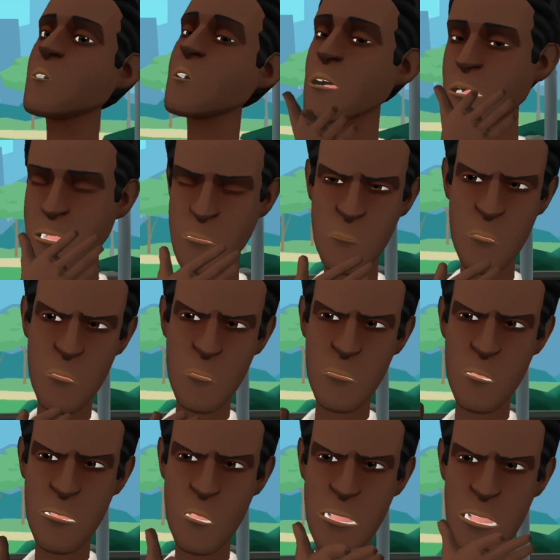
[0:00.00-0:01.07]
how does
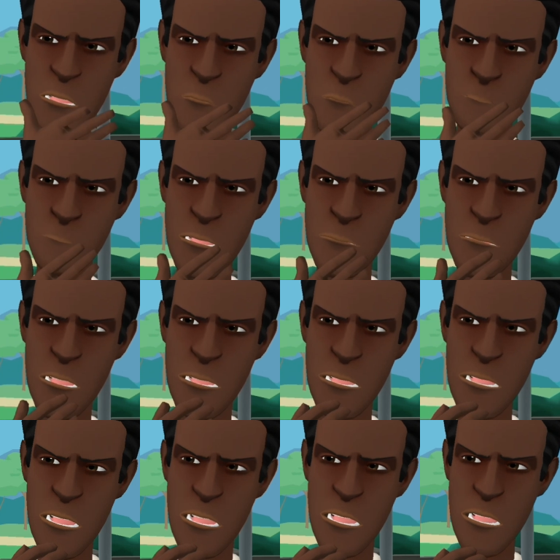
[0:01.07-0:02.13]
PJ Masks handle its
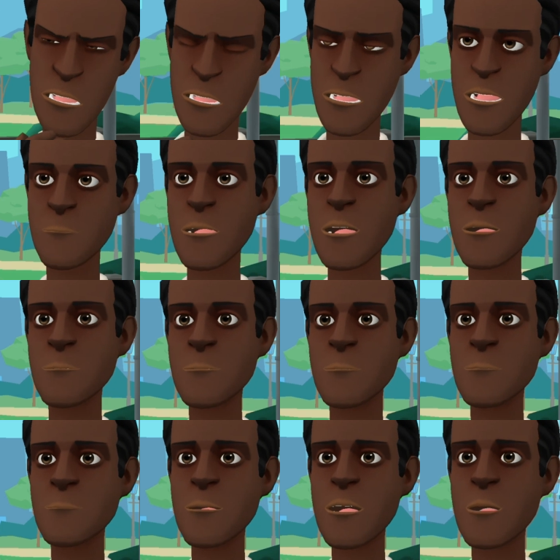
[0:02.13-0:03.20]
depiction of
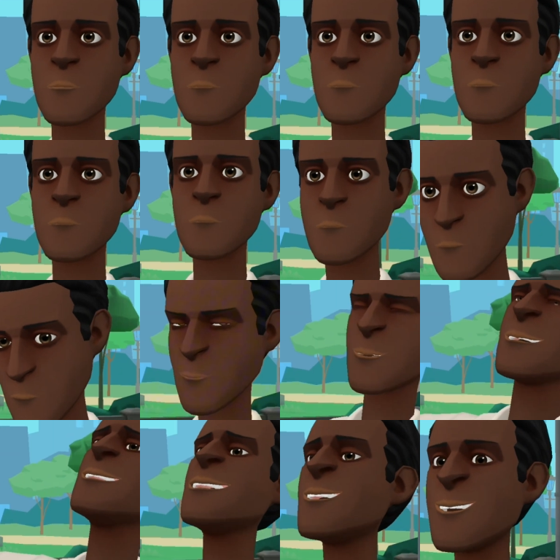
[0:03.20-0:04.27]
disabilities?
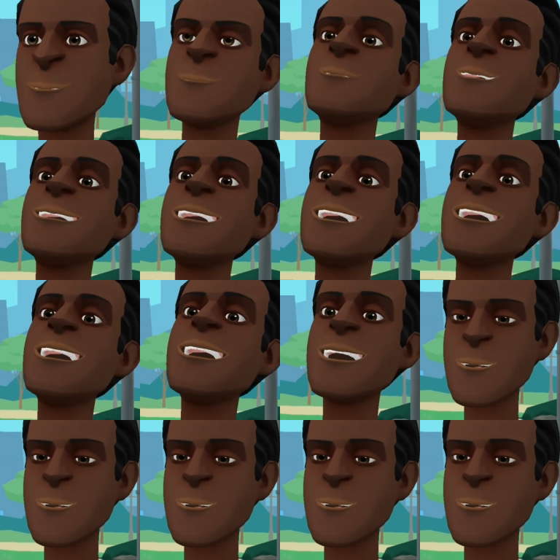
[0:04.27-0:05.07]
Simple, they don't.